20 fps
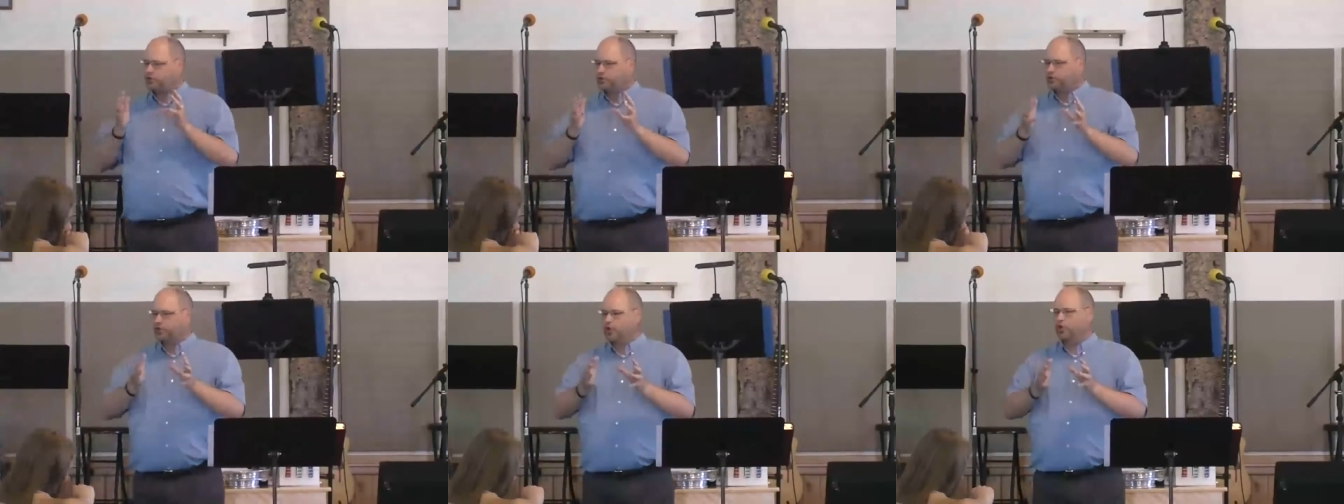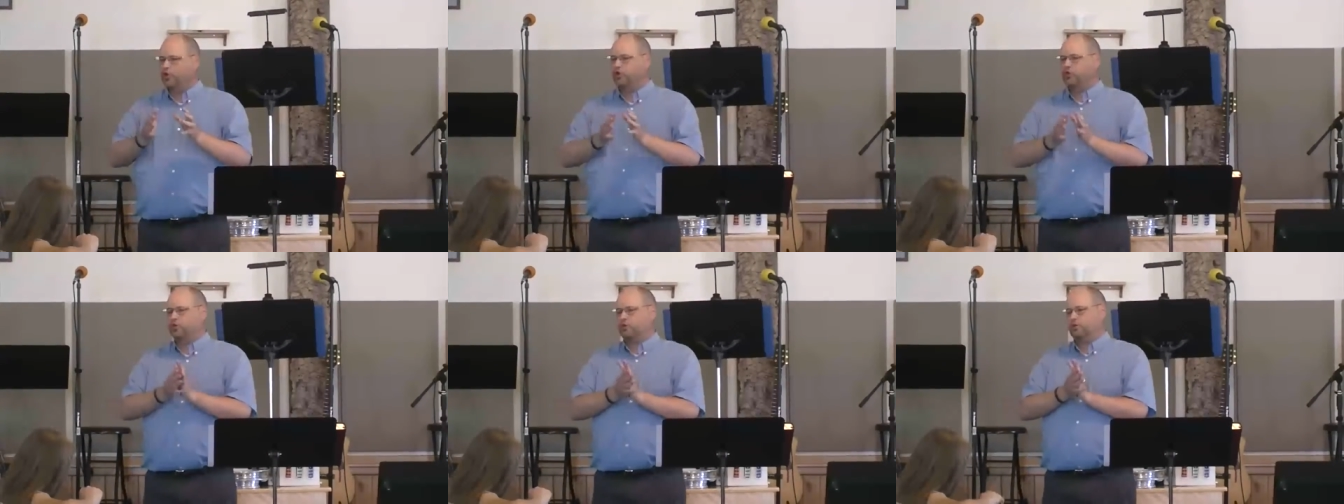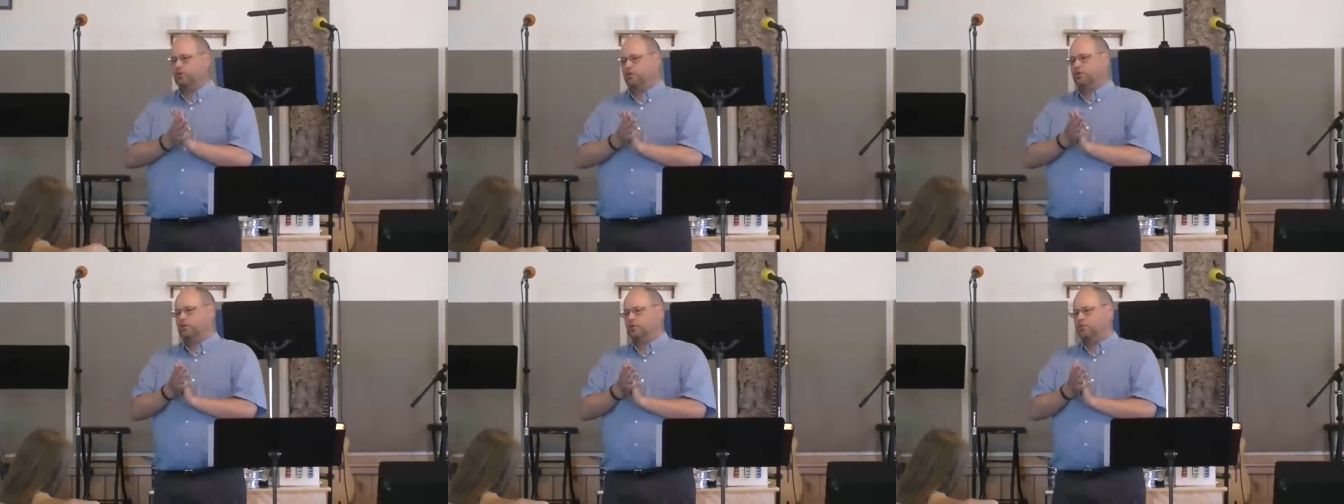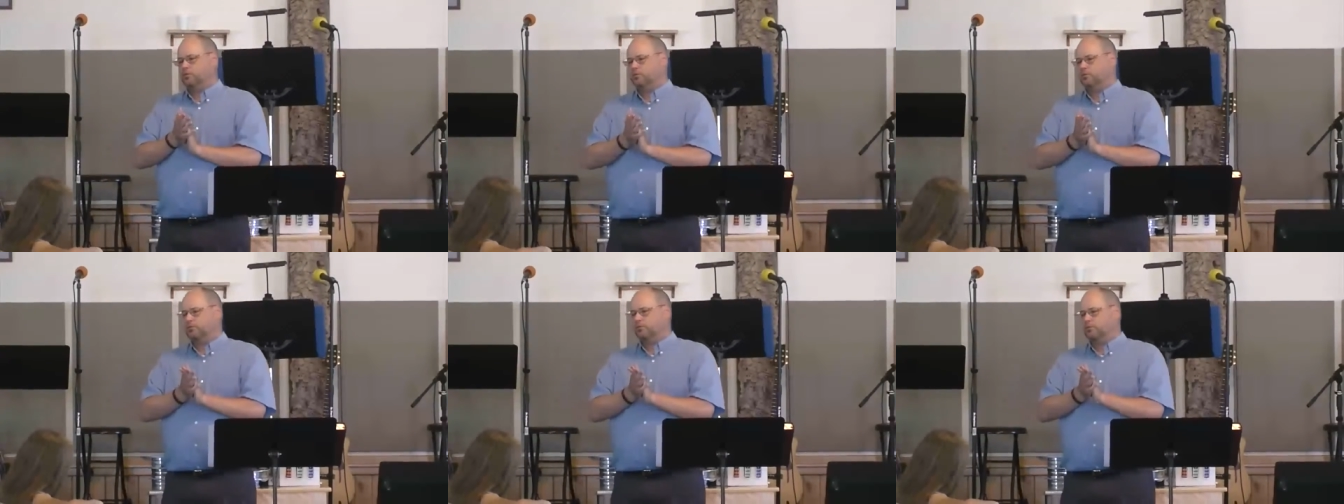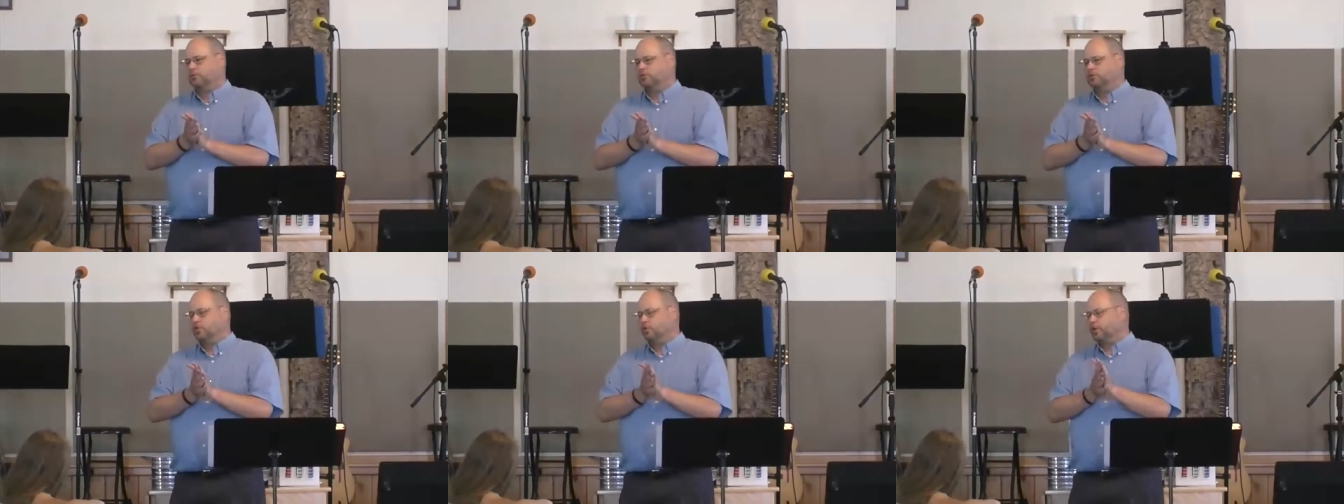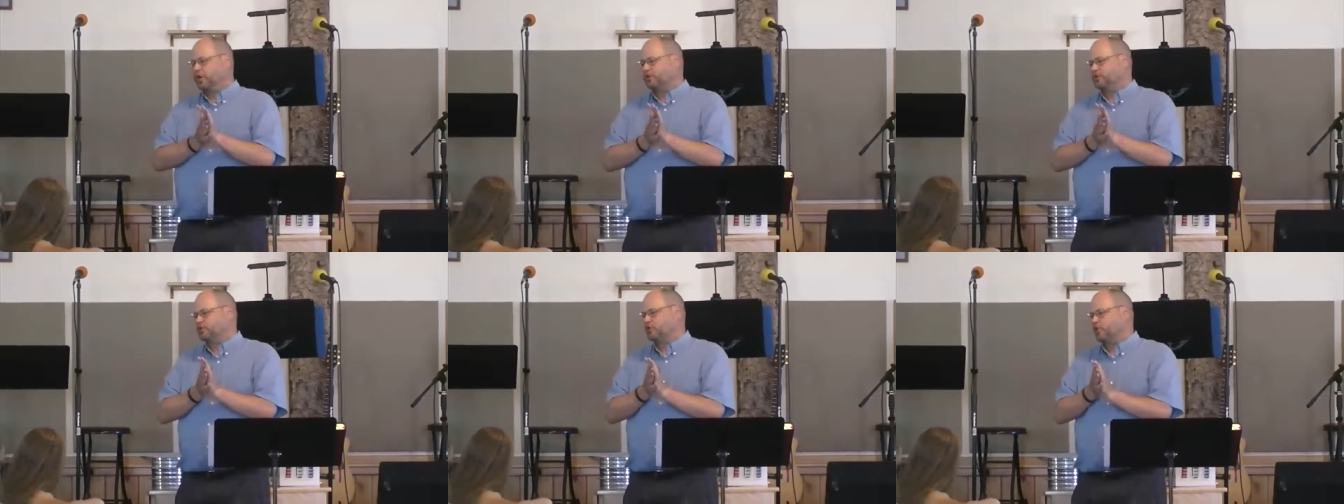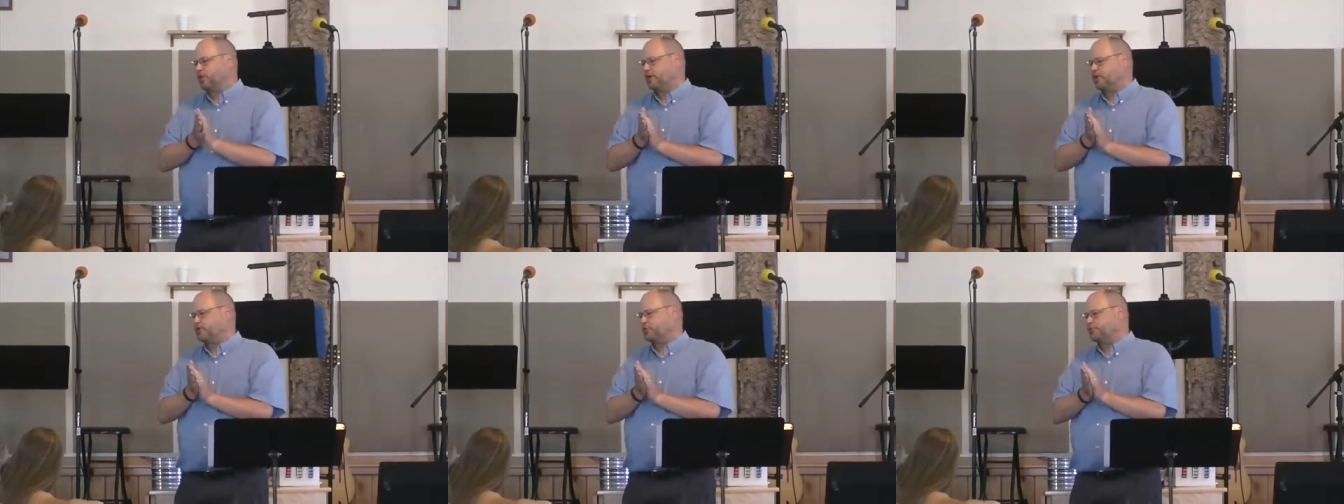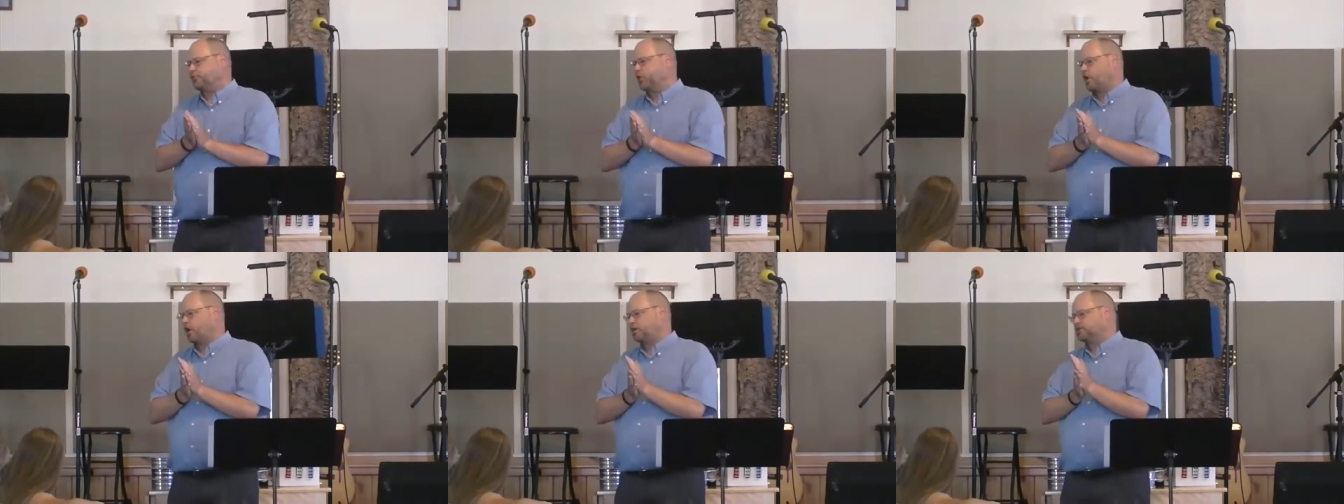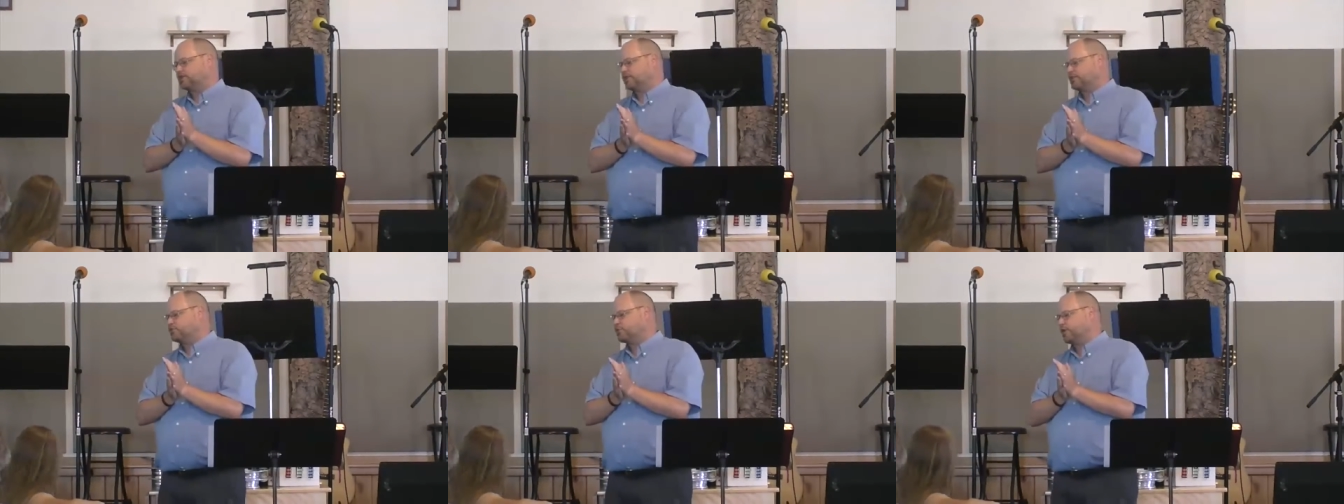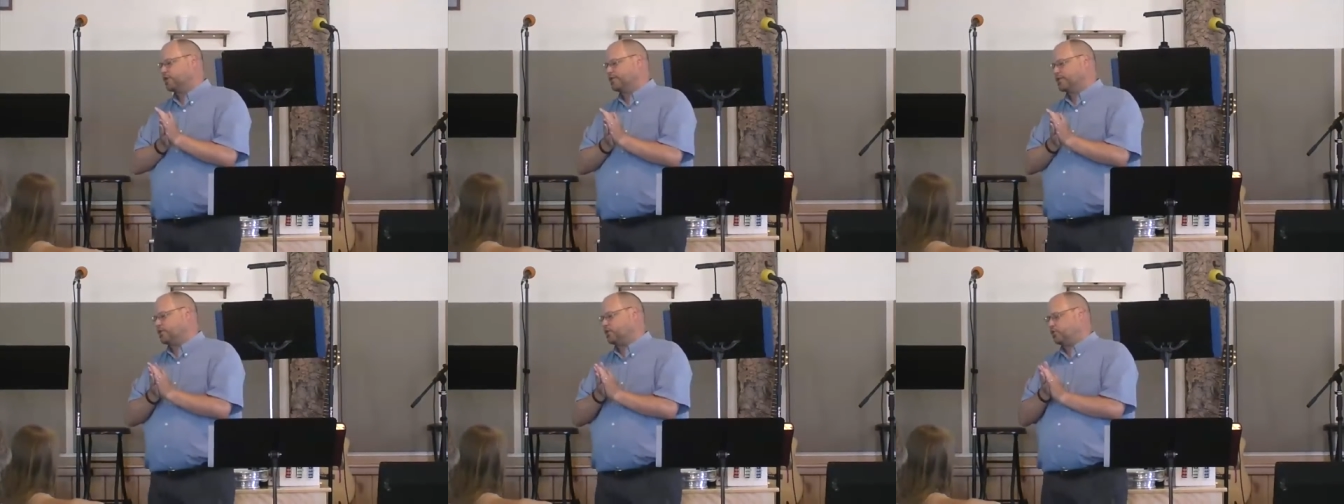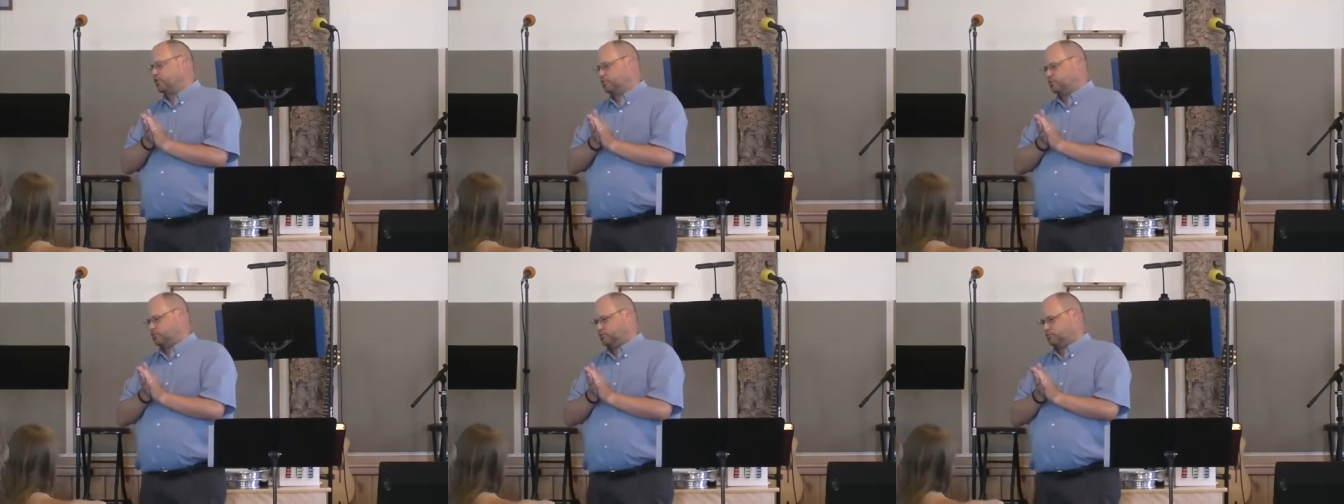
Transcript: through the restoration process with you.